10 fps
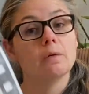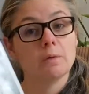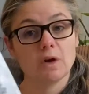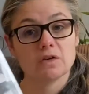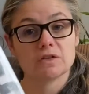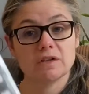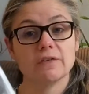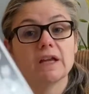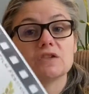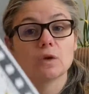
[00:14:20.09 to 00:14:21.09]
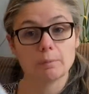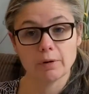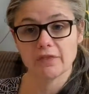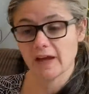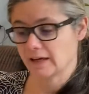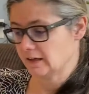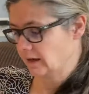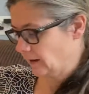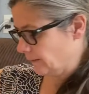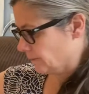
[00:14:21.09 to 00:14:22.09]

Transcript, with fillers: We got our certificate, so I put that in here.